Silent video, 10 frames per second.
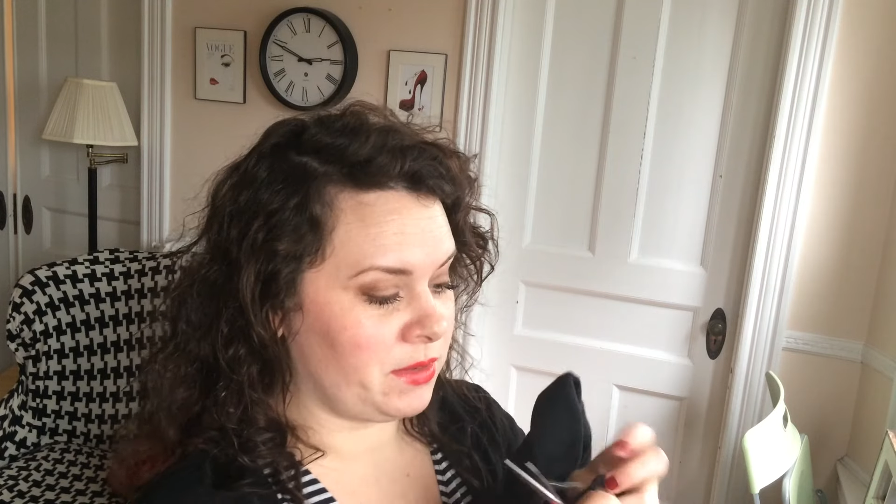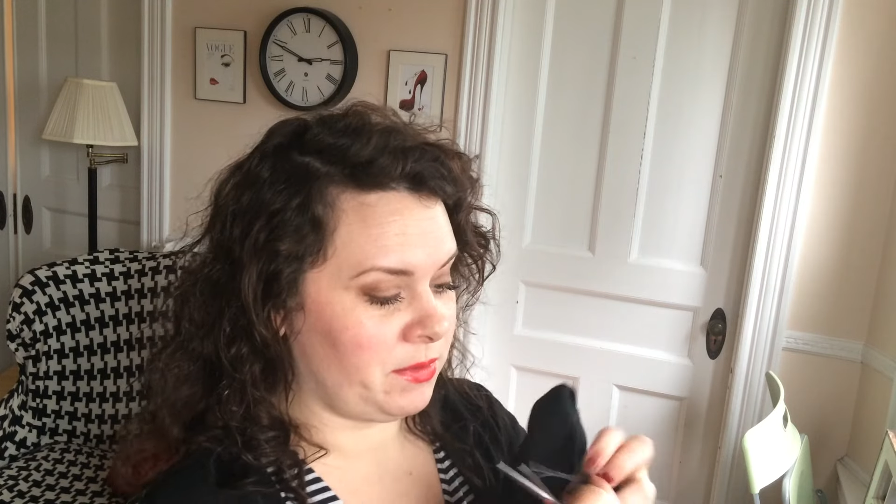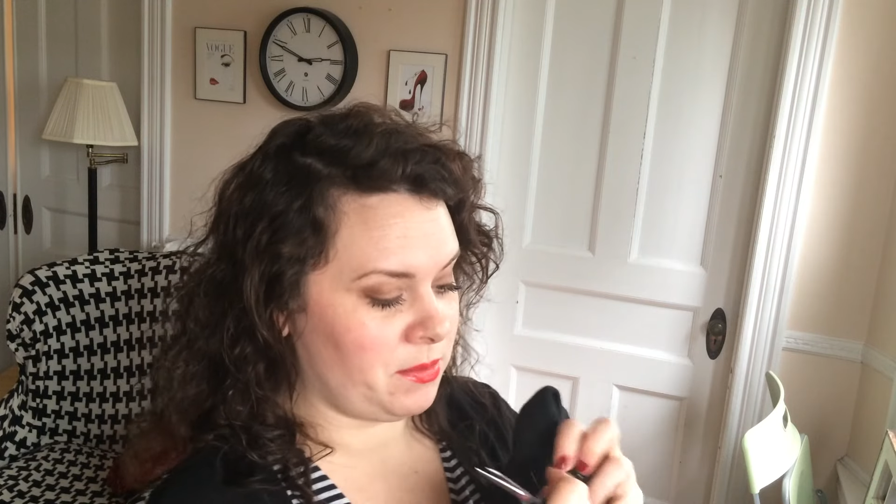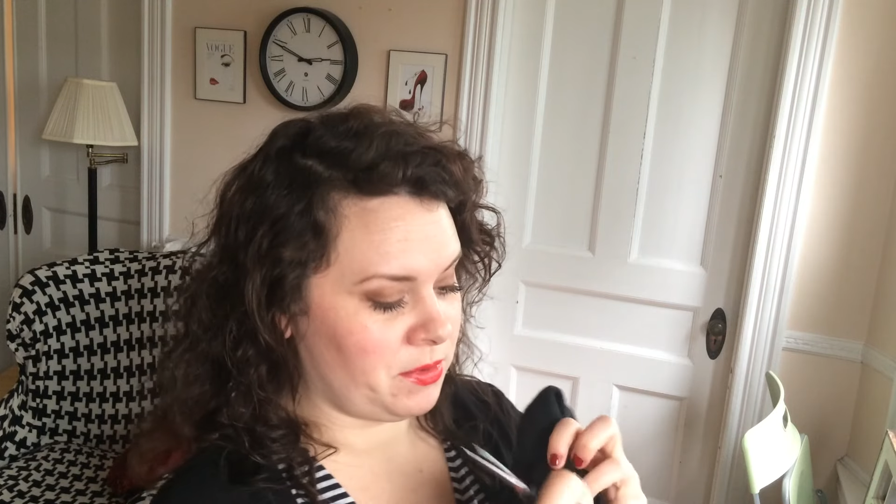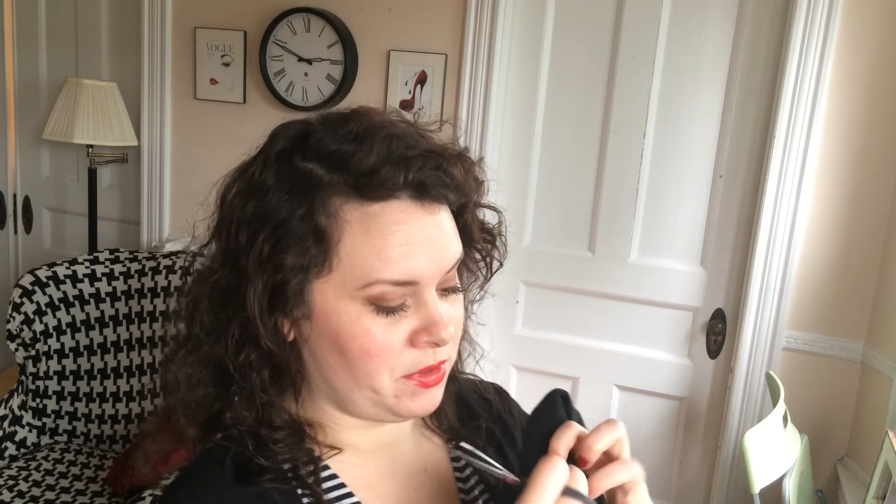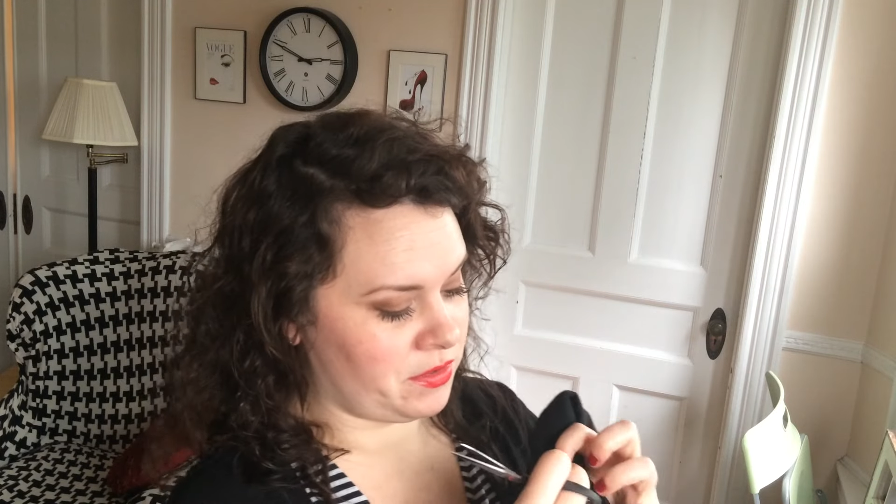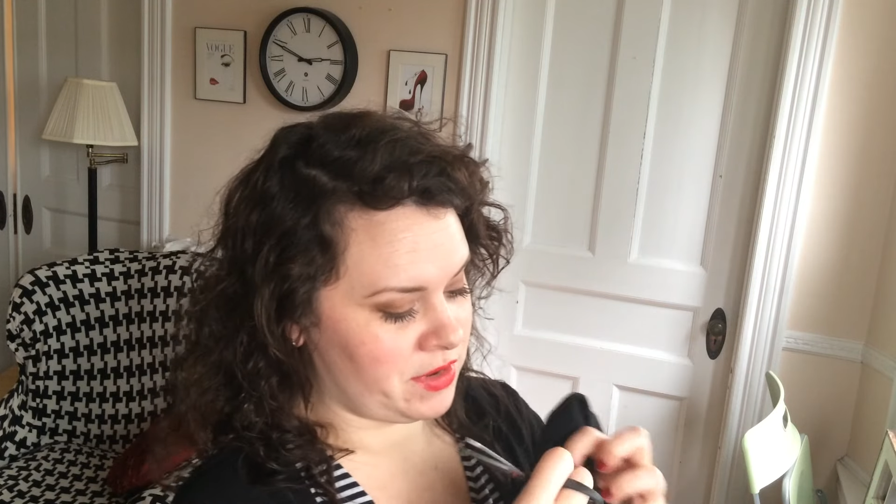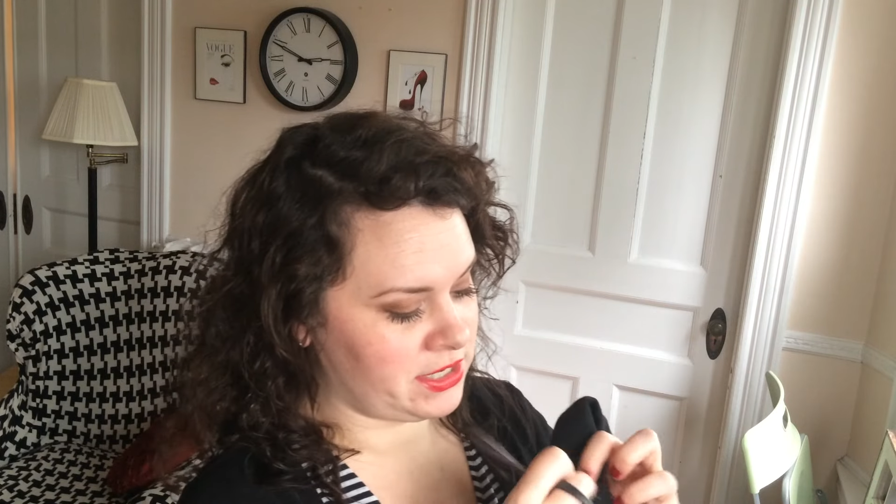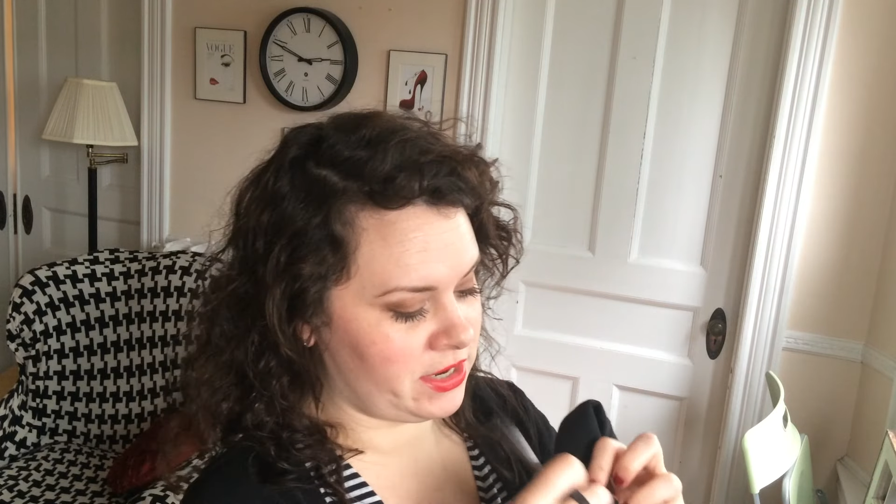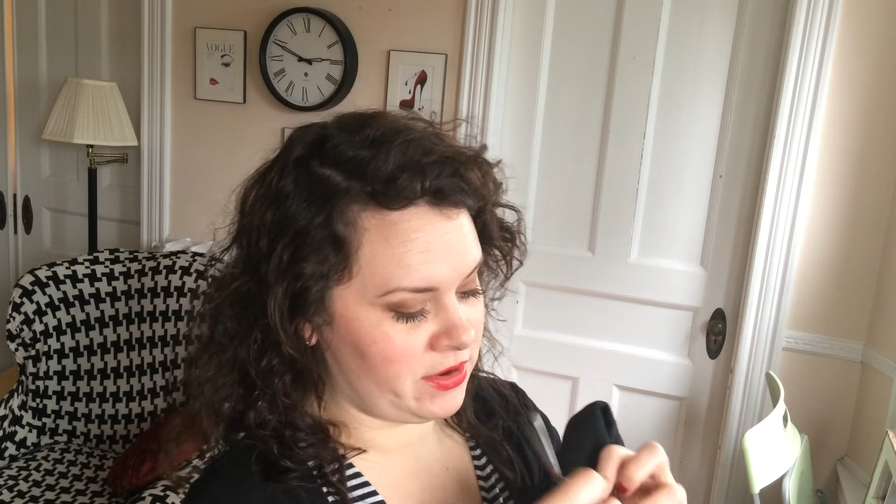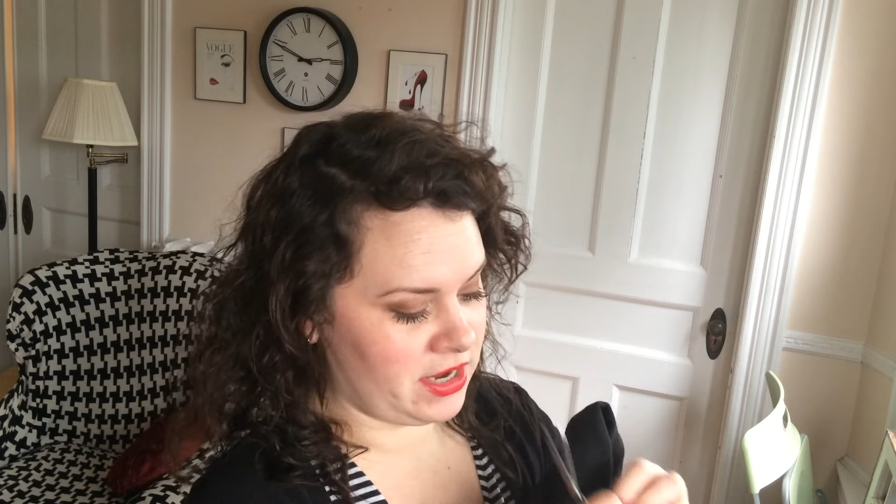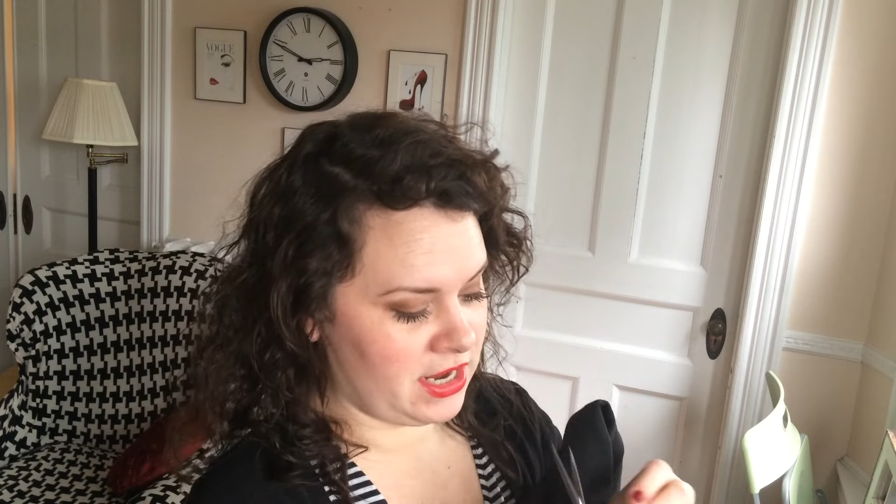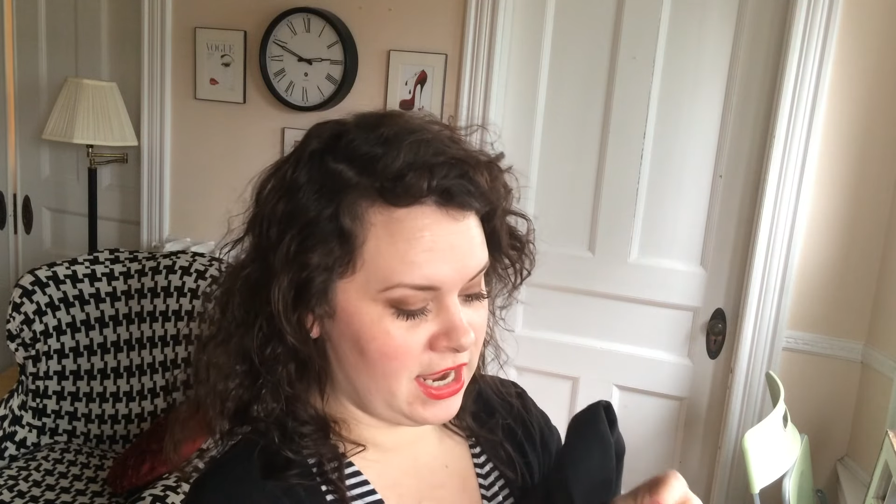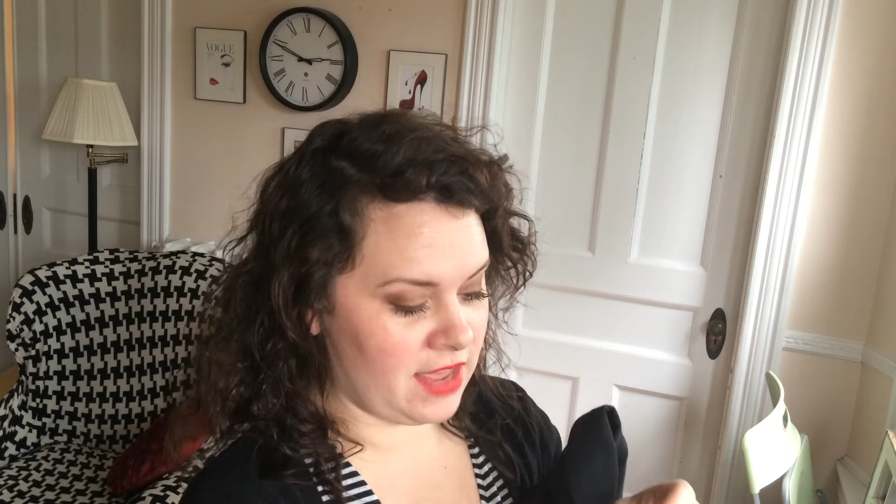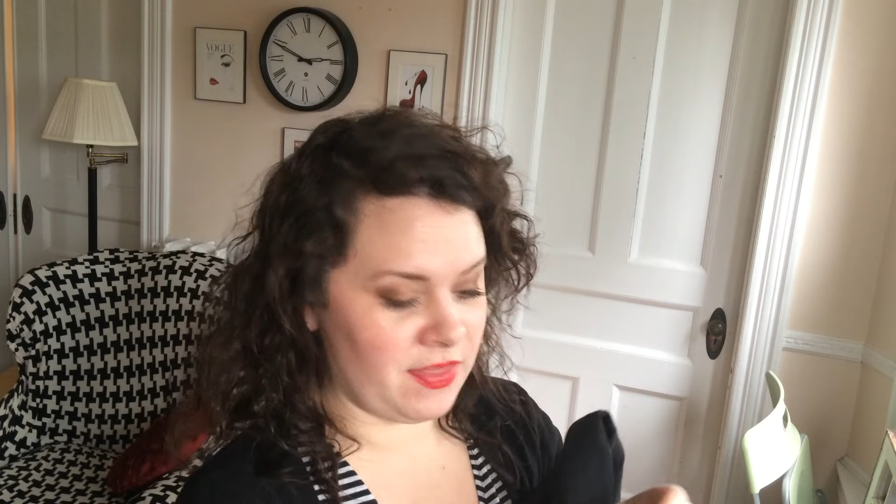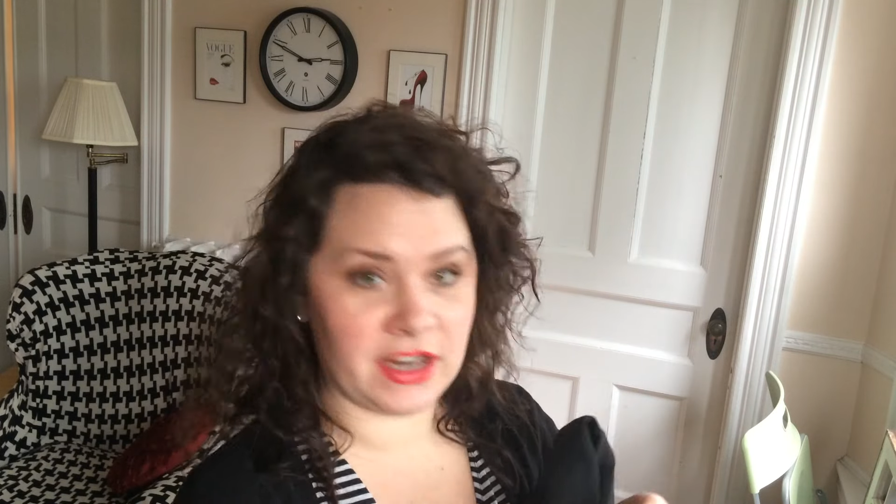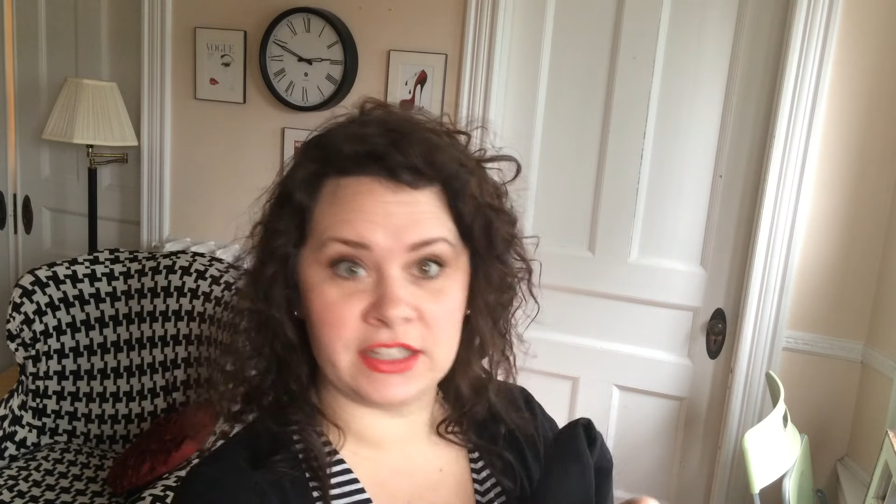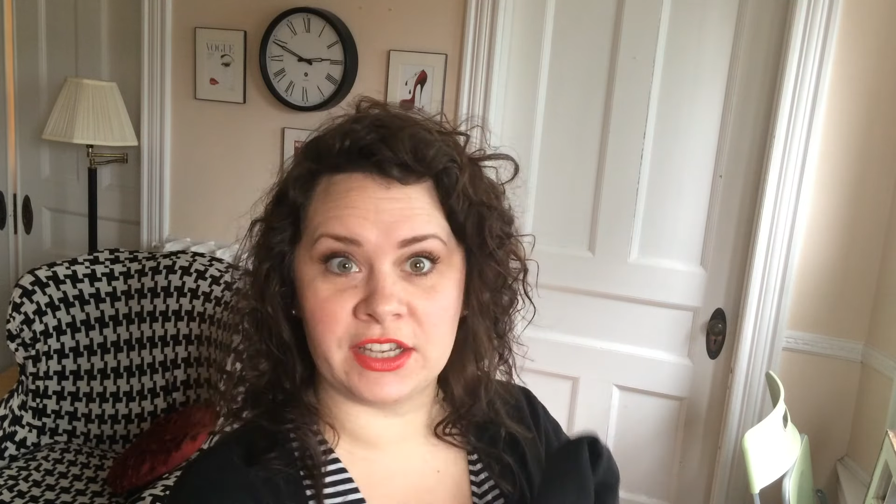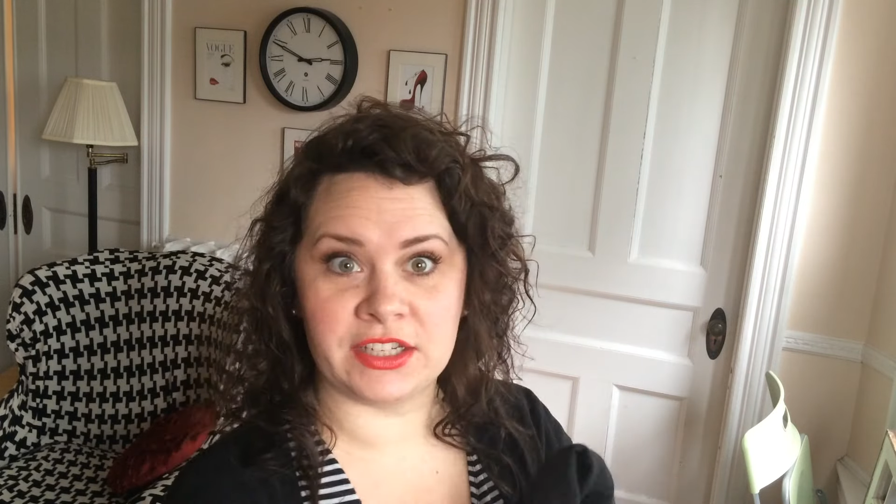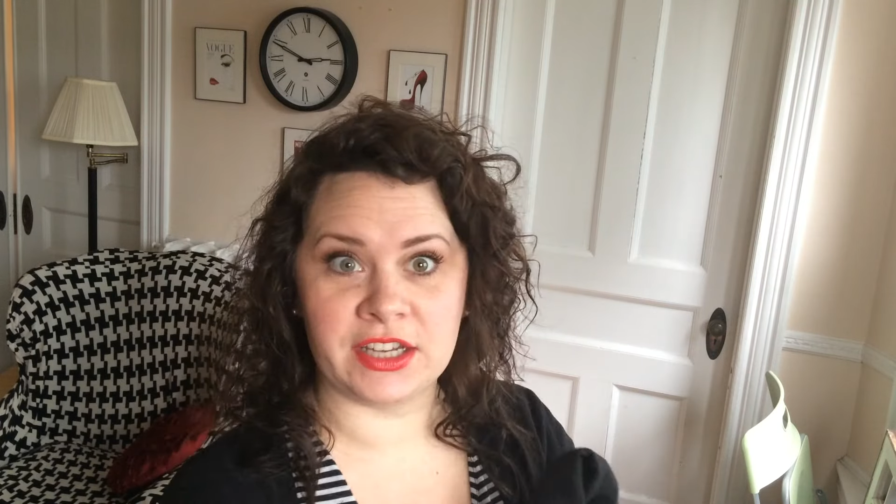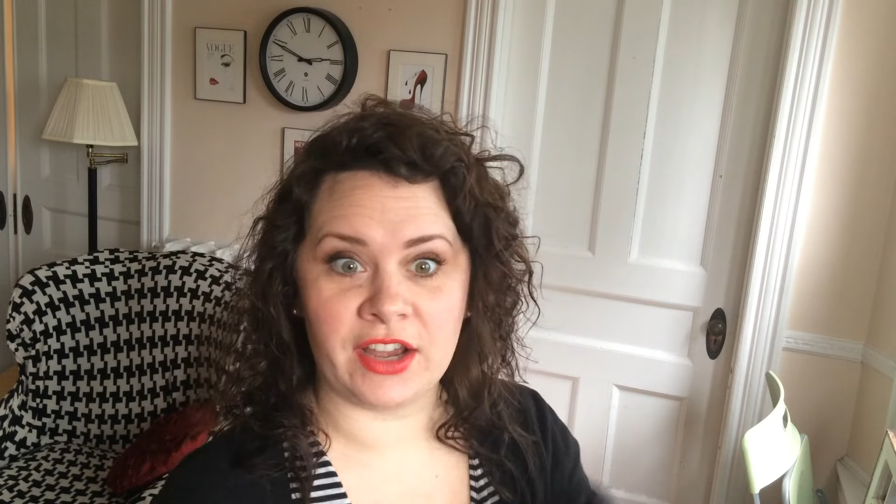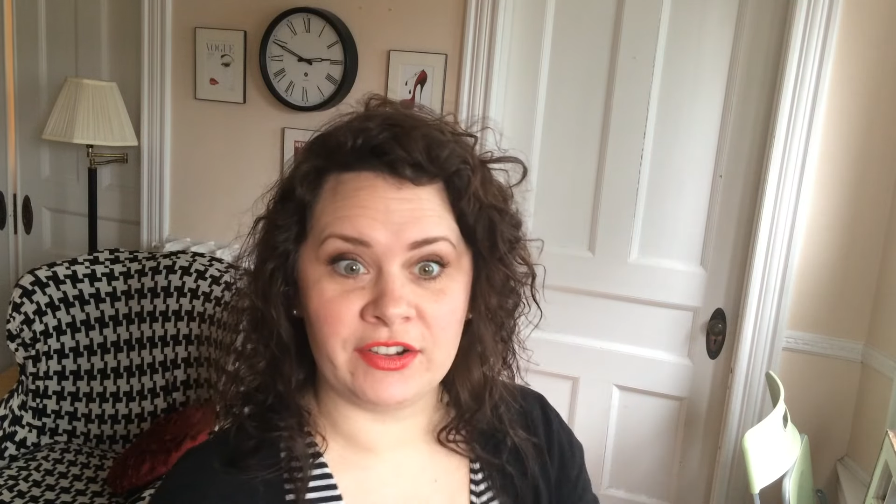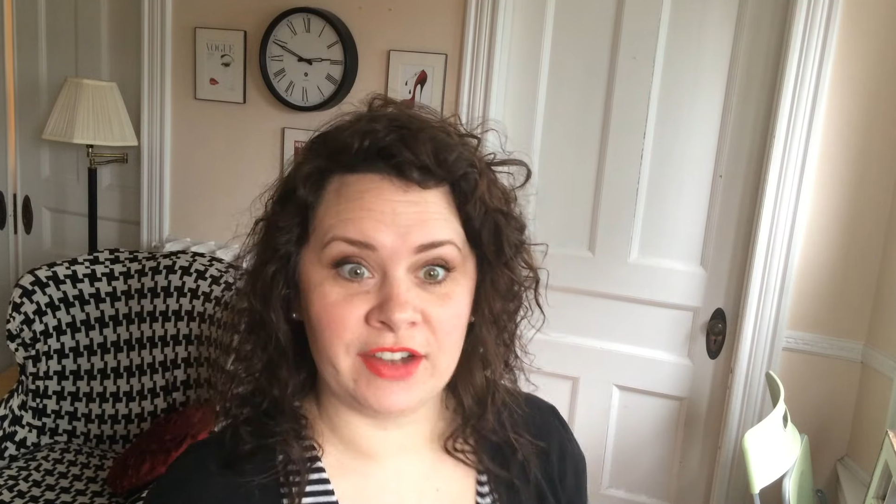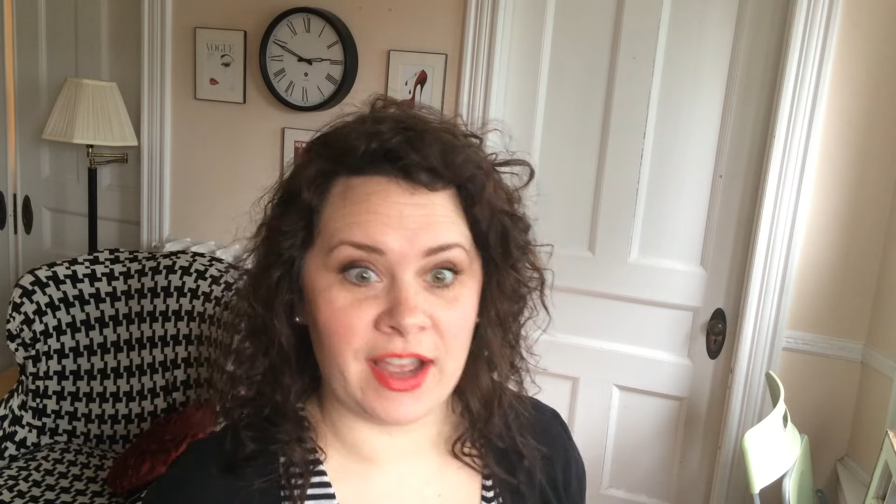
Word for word: the threads out, and then it's good to go.